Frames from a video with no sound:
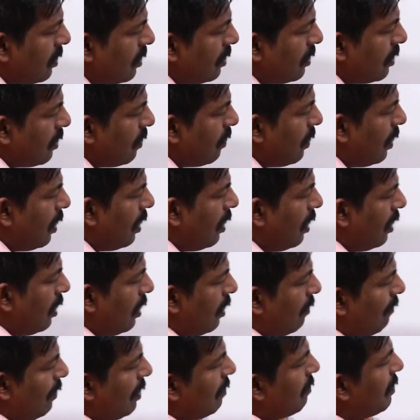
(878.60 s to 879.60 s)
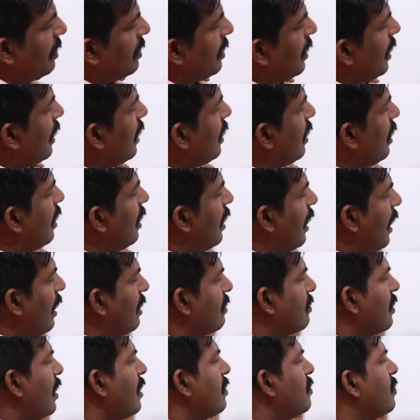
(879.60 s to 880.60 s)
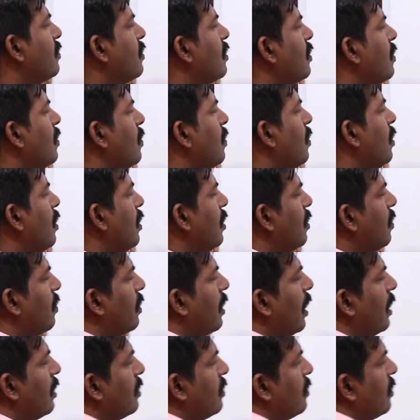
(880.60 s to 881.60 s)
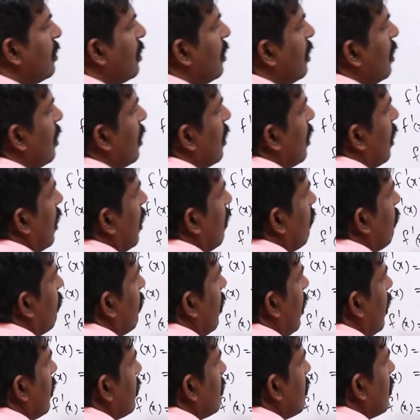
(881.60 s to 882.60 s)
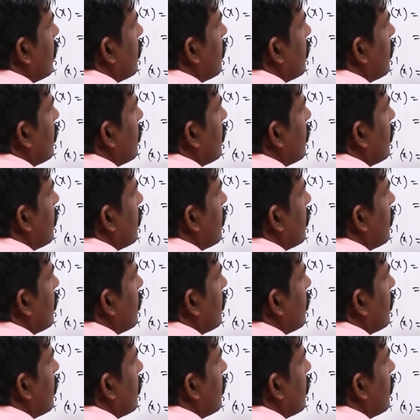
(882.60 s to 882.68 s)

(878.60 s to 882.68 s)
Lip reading: interval, when we take x as 0, you can see f dash